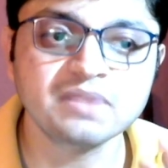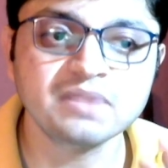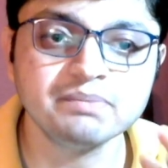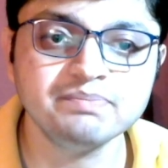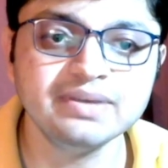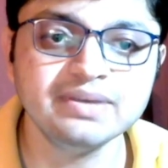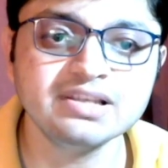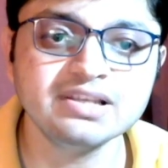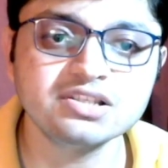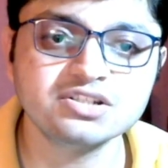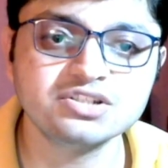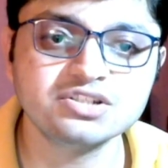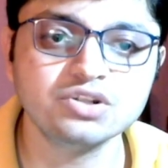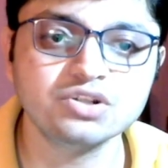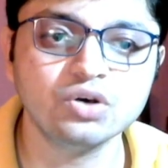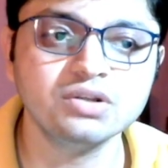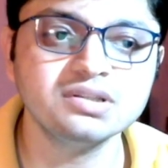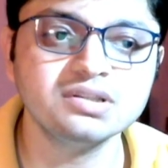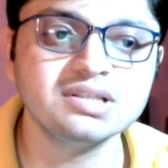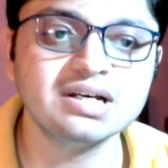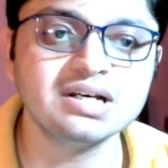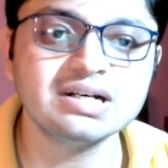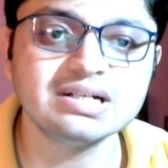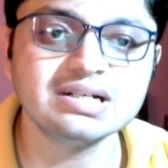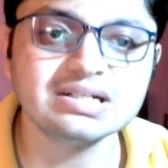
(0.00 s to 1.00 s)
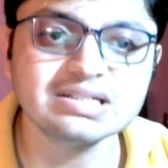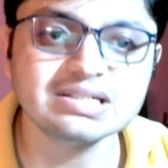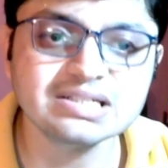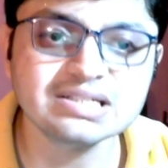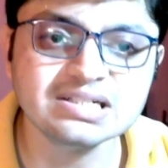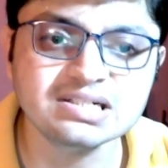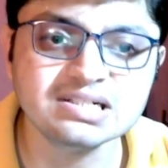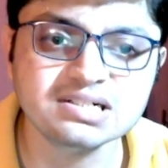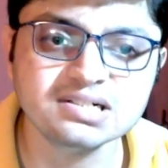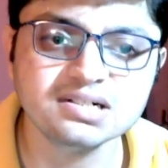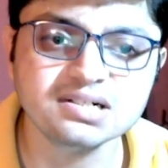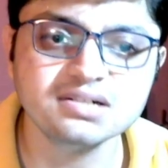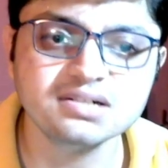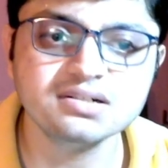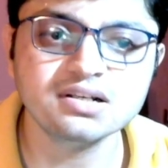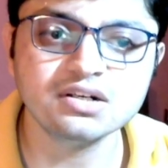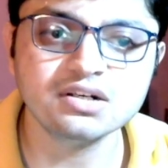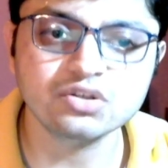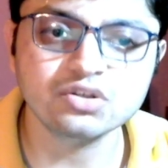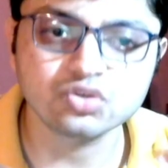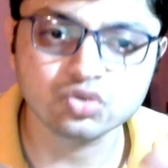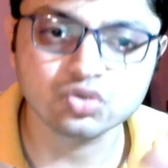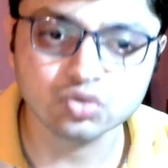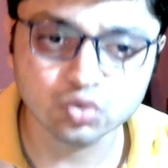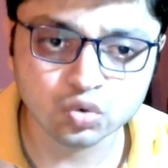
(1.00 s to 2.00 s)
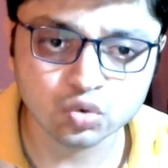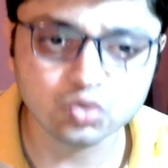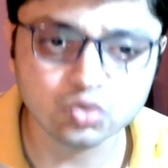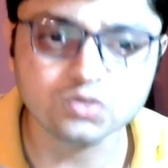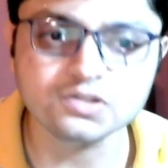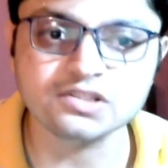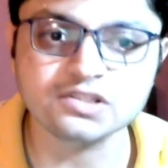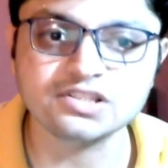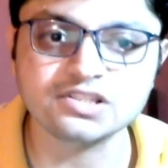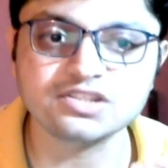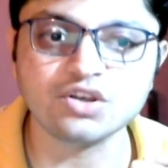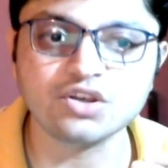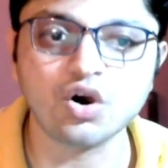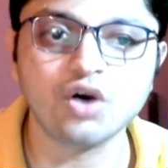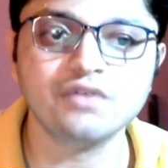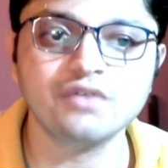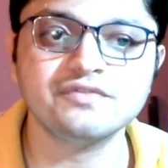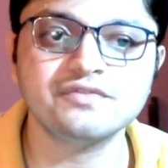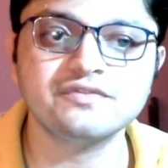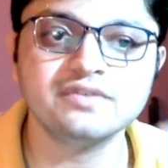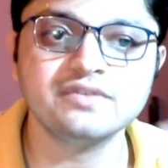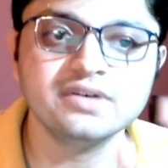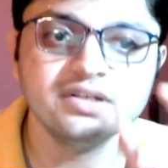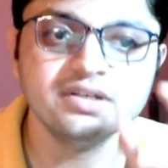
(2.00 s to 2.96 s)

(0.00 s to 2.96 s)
based on the internal rules of